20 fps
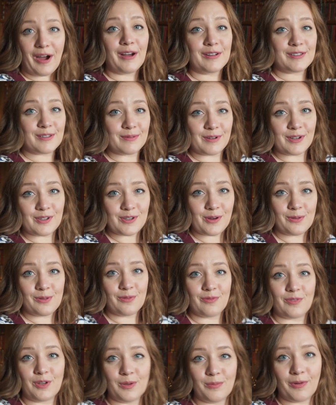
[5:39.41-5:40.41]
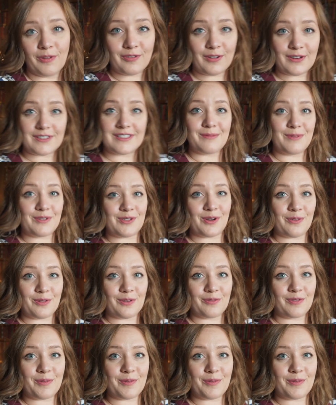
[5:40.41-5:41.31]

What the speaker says: I also want to show you the view, but first let me show you the